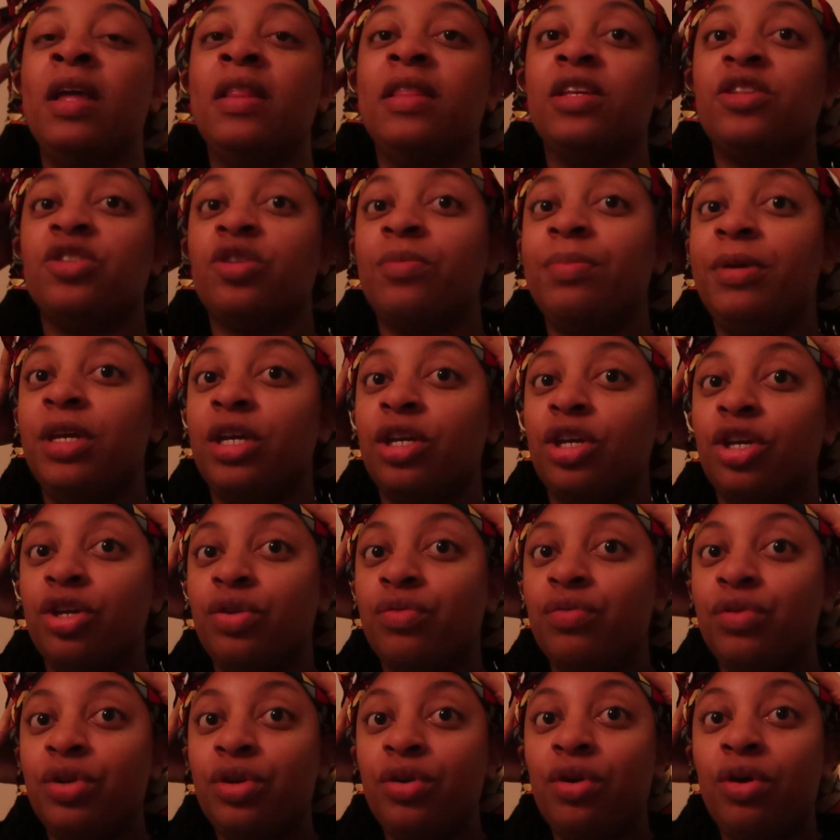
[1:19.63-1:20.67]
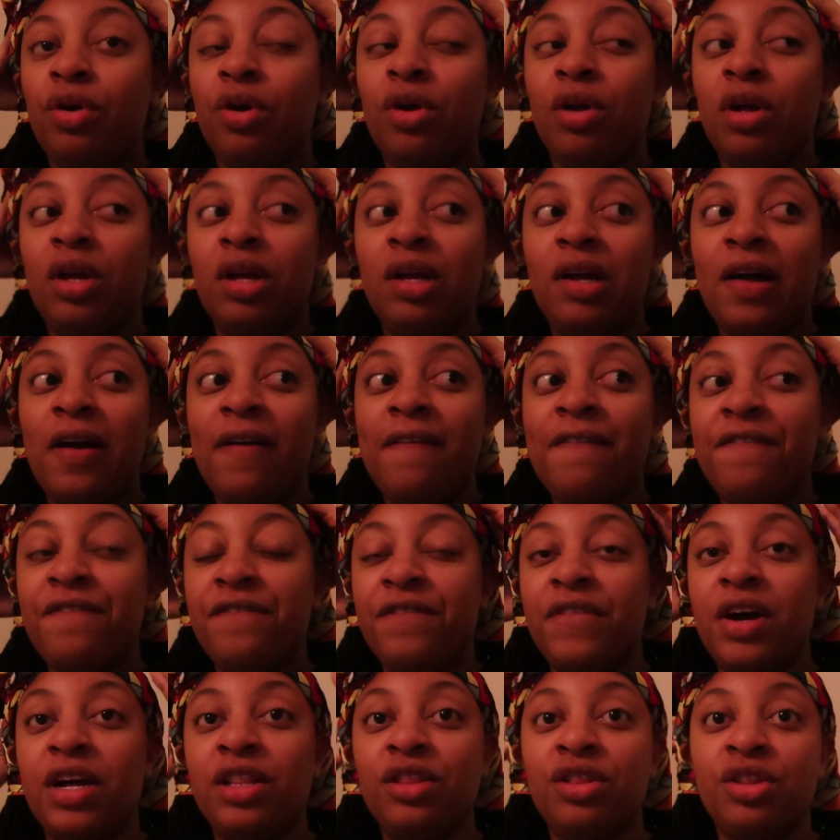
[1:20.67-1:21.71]
This will be a cute little,
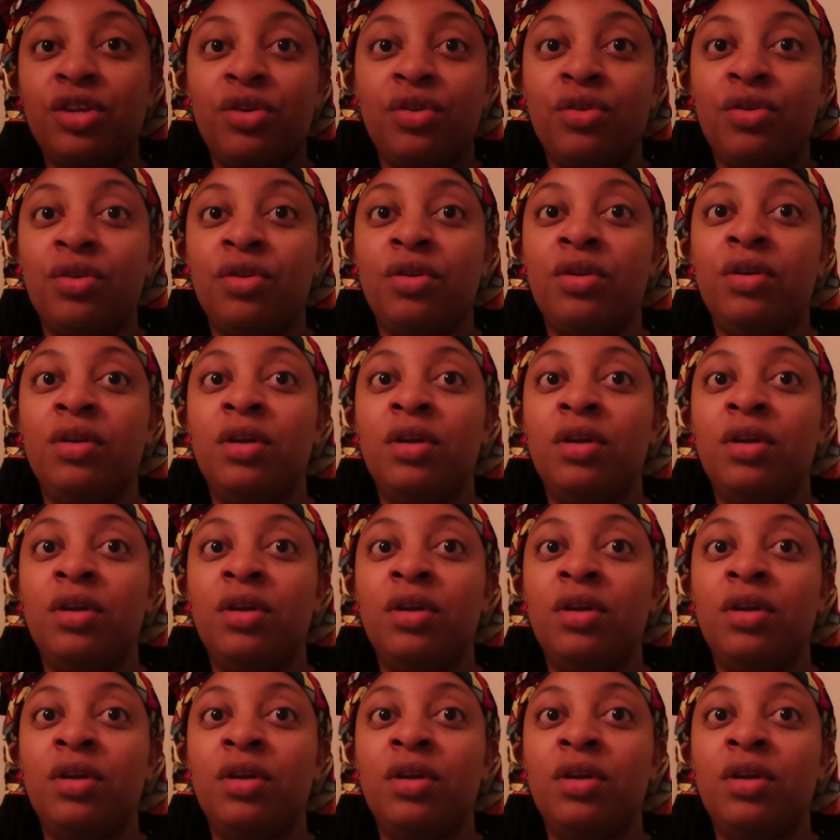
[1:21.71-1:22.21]
fun little